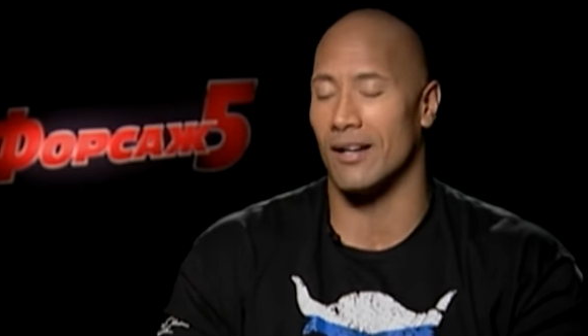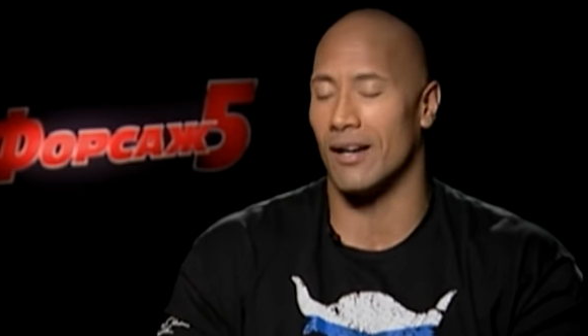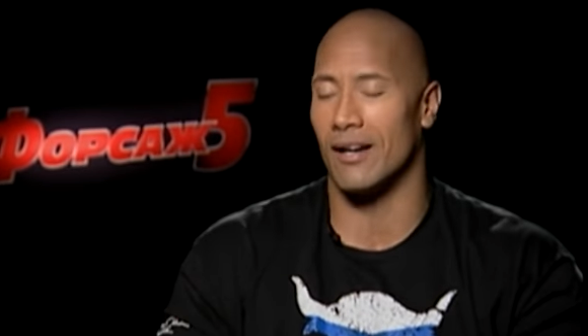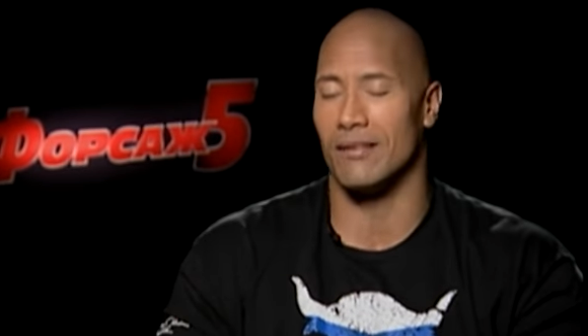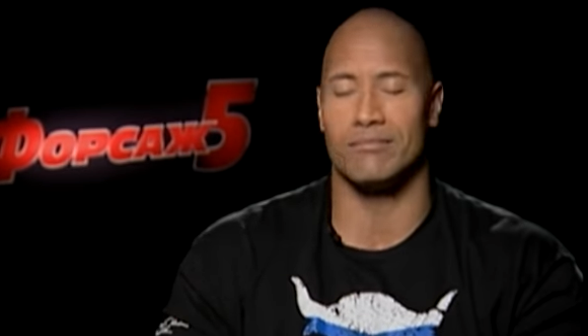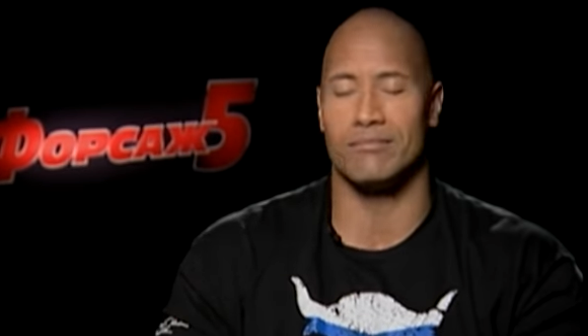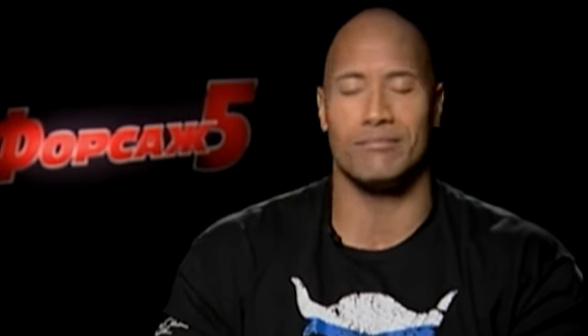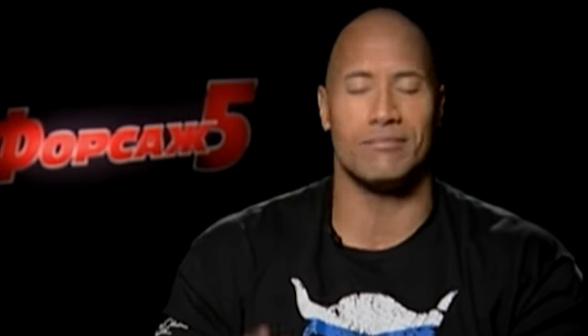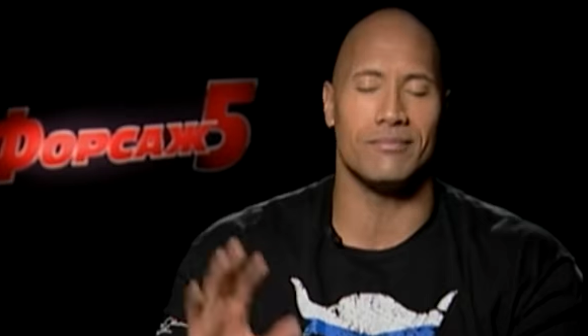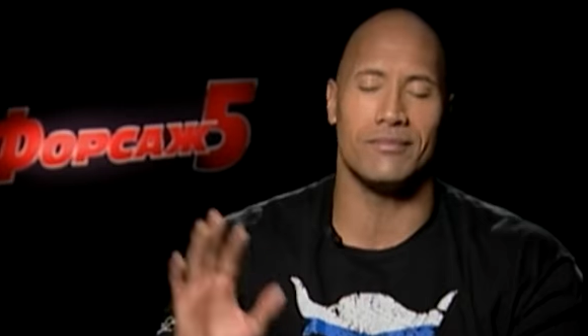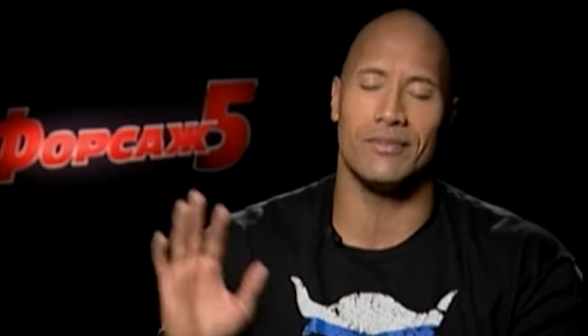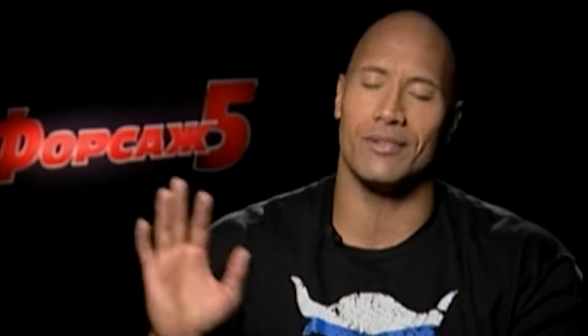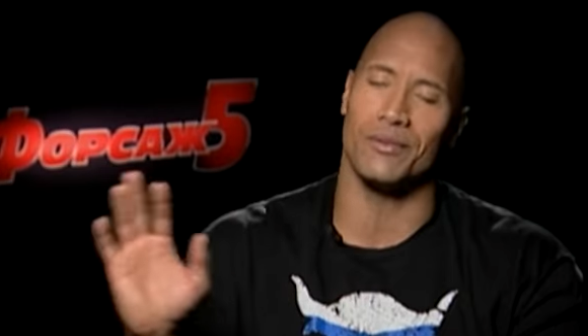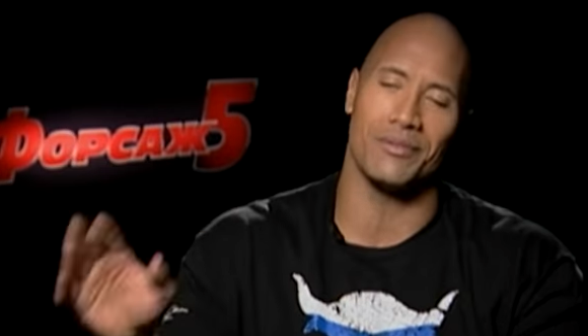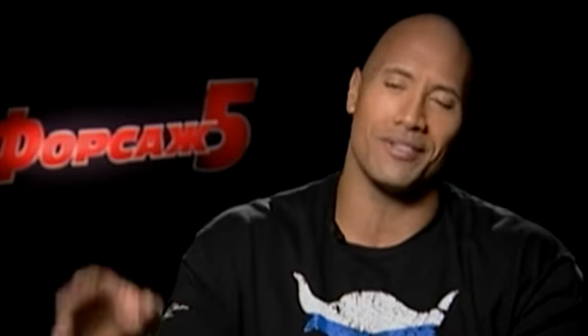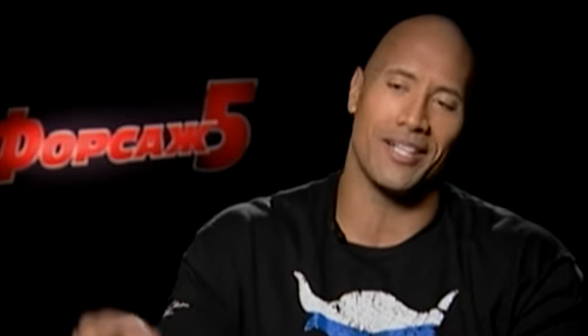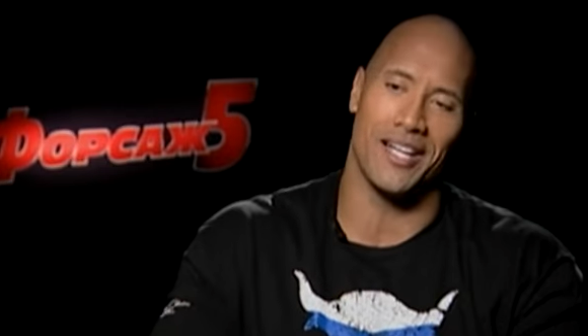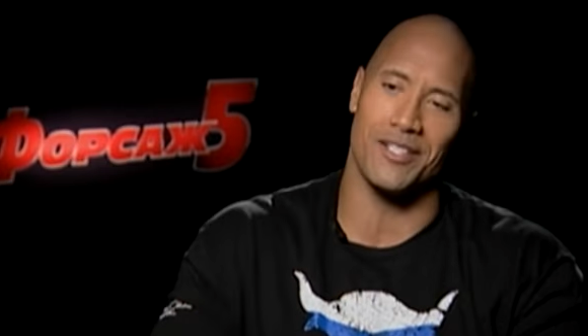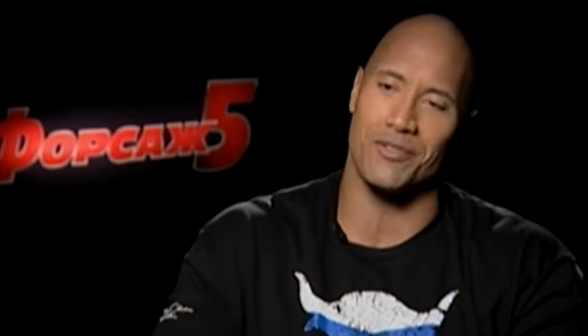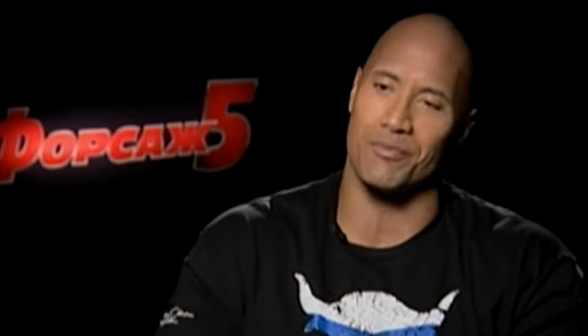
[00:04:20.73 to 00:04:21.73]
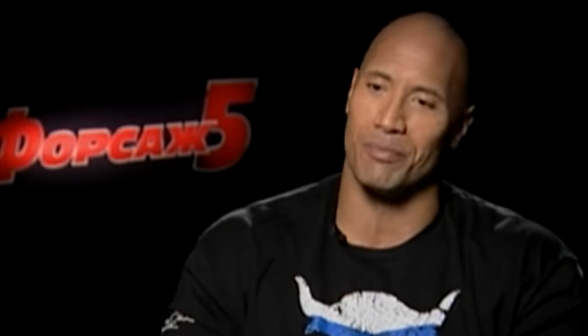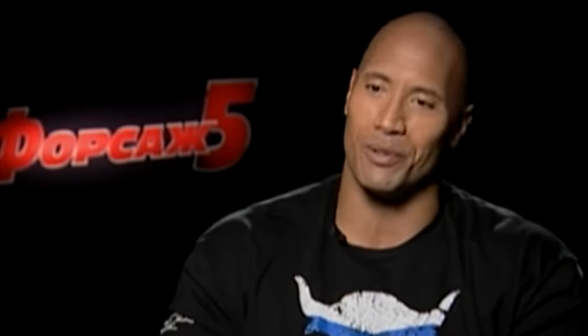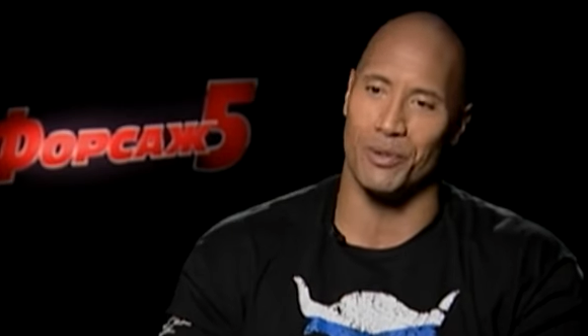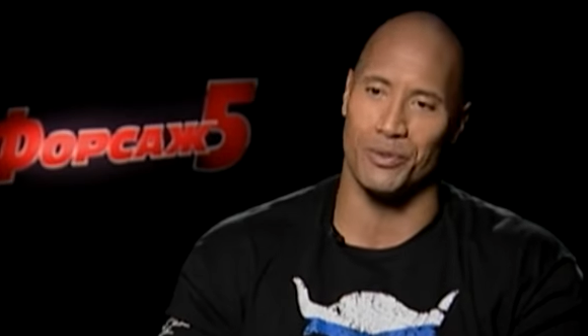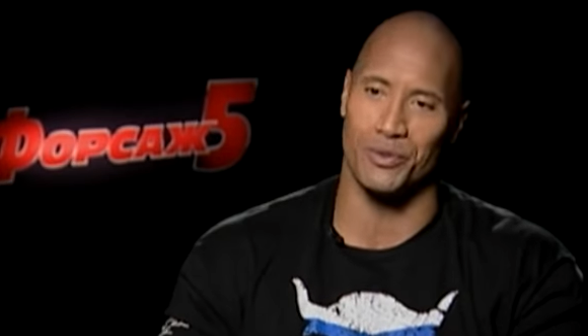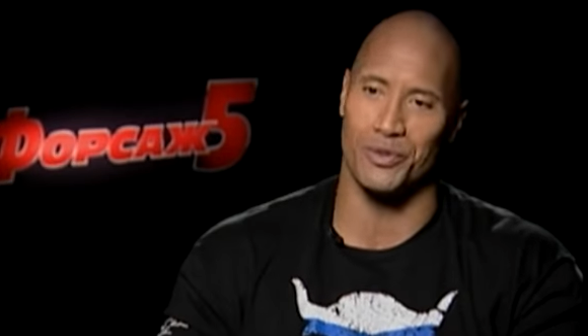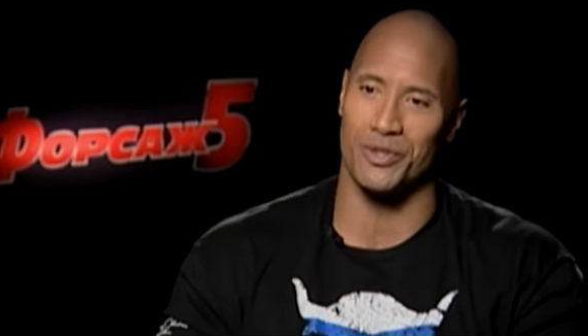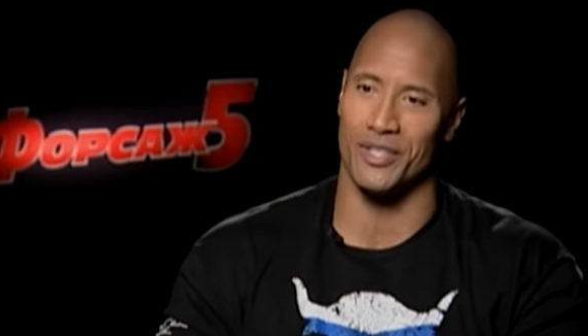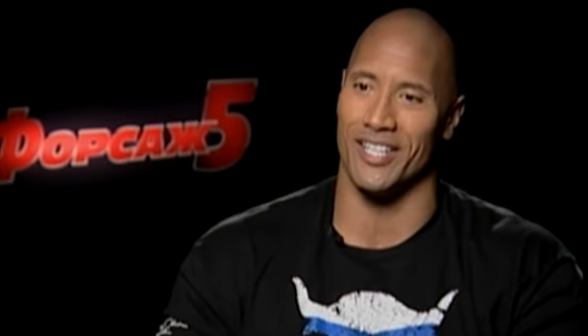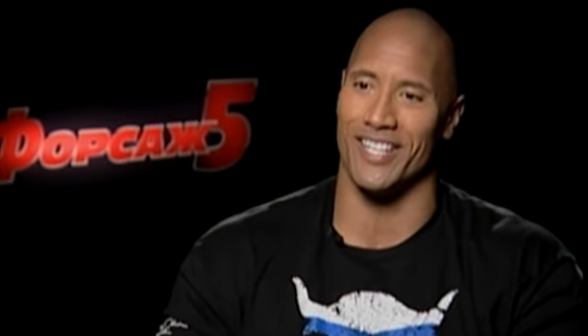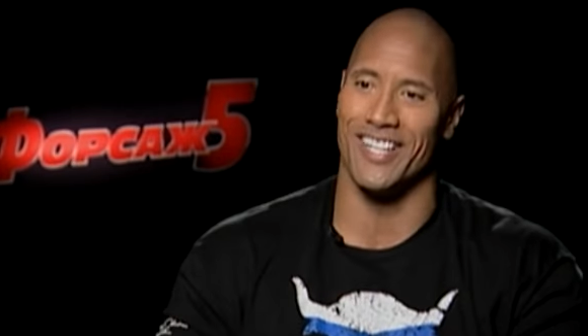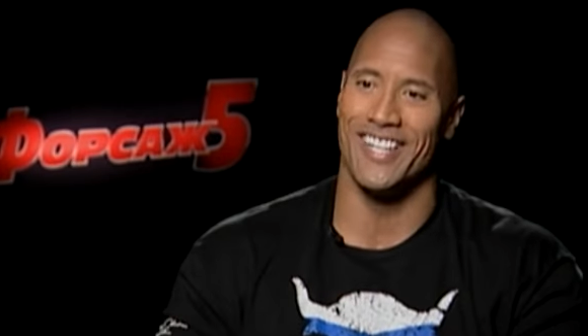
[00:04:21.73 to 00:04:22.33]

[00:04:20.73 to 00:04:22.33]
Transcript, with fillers: I, no, that's bullshit.